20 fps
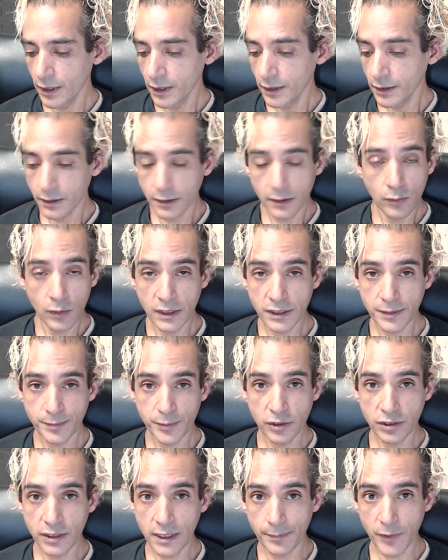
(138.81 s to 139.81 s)
to
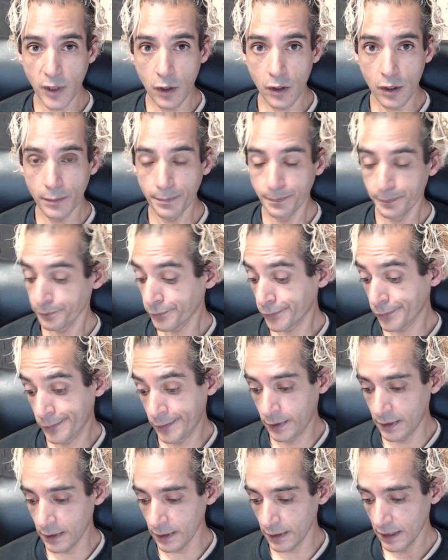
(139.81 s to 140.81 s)
spruce up the home.
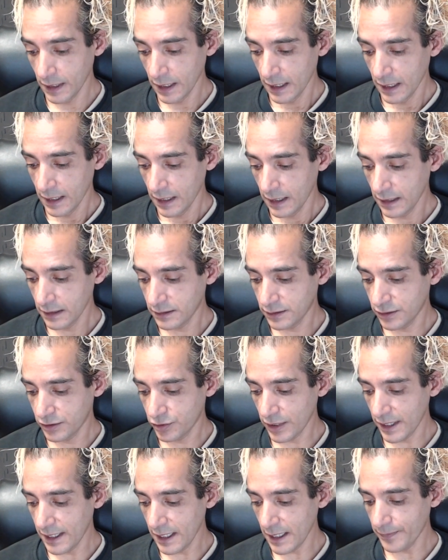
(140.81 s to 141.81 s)
It's
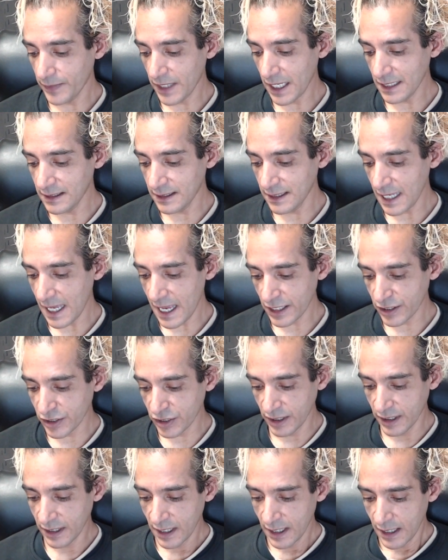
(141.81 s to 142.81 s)
straight up. That's the
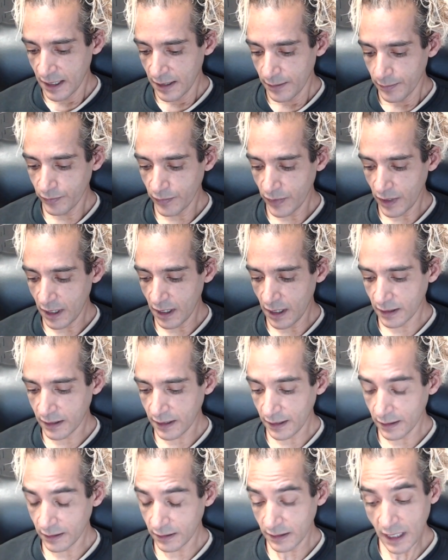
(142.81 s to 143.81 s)
action.
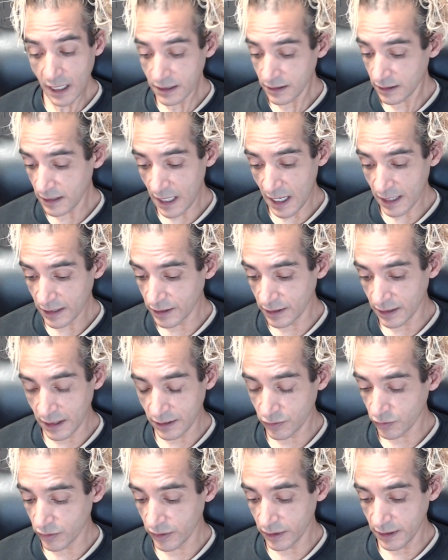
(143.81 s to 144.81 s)
Okay, and that's the action.
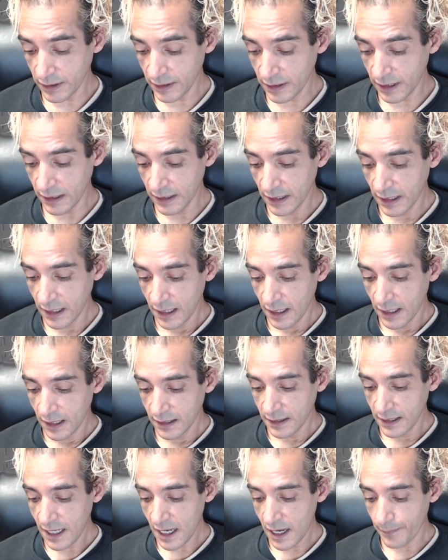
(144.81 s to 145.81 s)
That's really neat.
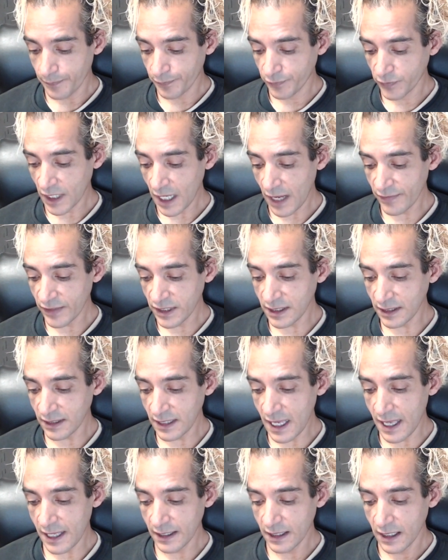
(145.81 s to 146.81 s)
Now, having said
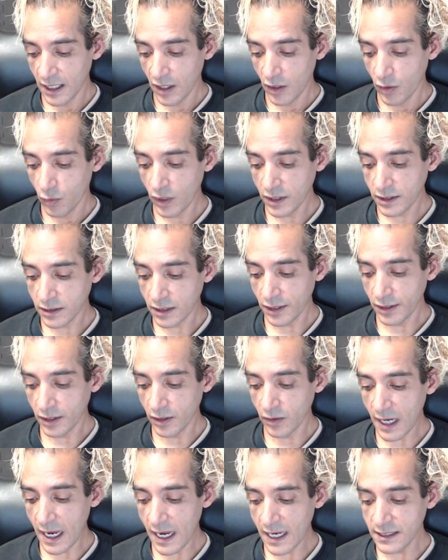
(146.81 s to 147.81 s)
that, what's on the
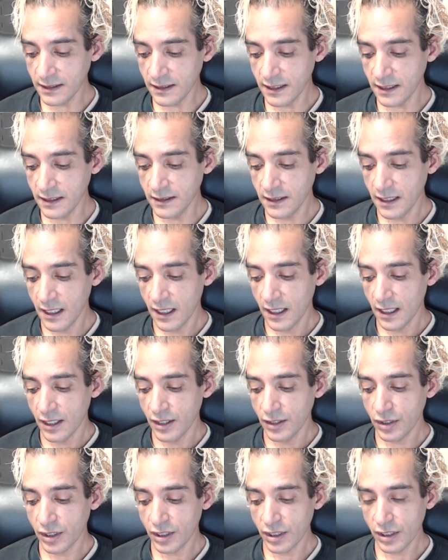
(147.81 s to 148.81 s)
horizon is
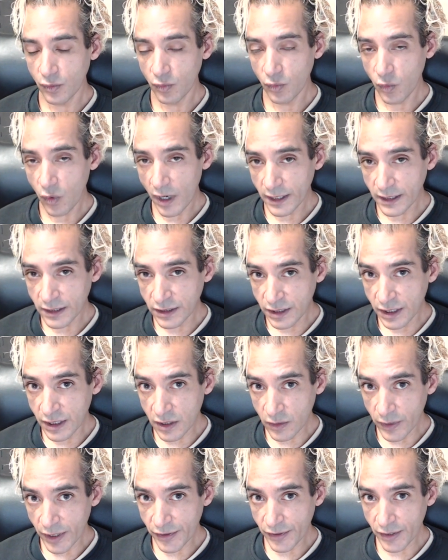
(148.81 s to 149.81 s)
you're going to want to
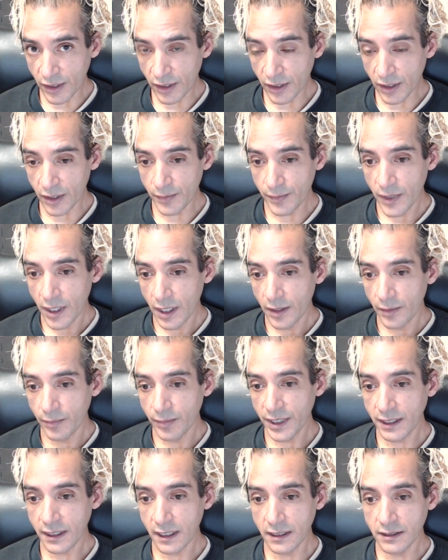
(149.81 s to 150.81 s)
deal with the home
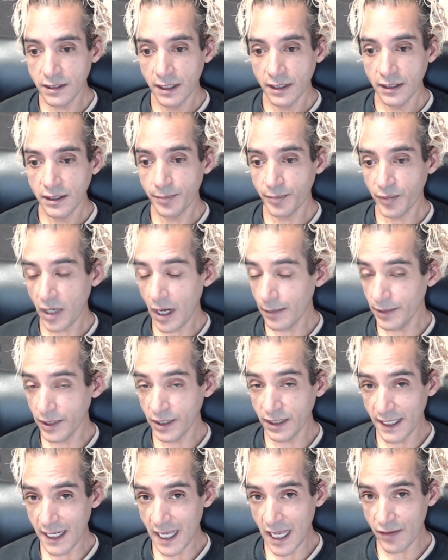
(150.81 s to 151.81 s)
because you're probably
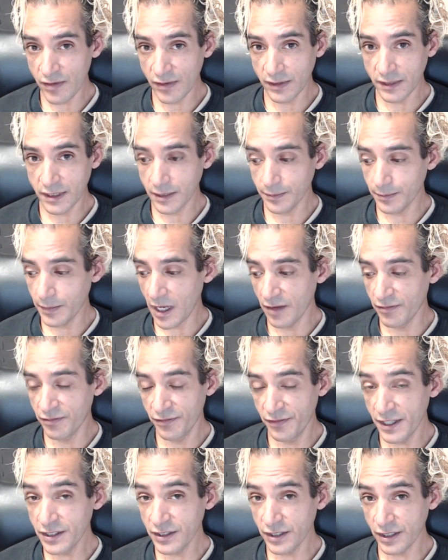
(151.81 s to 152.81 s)
going to have a
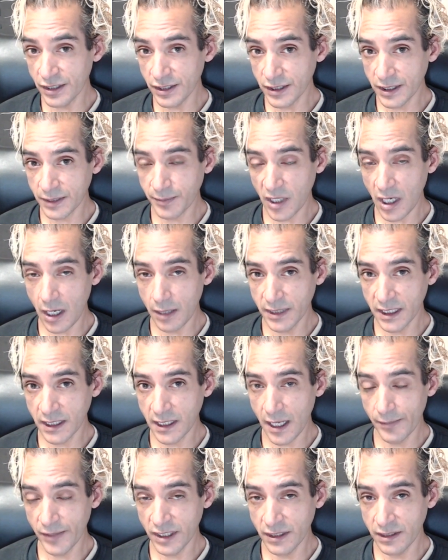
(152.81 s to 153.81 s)
visitor is probably
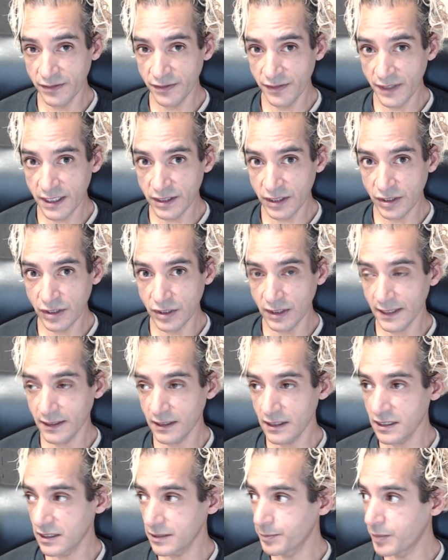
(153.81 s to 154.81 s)
coming to visit you, like
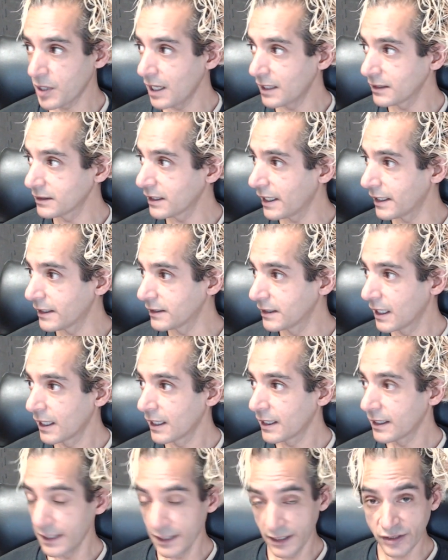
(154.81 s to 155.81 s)
the spotlight
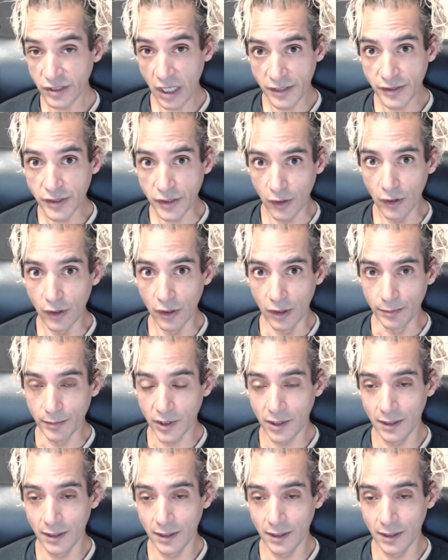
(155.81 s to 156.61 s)
is on your home.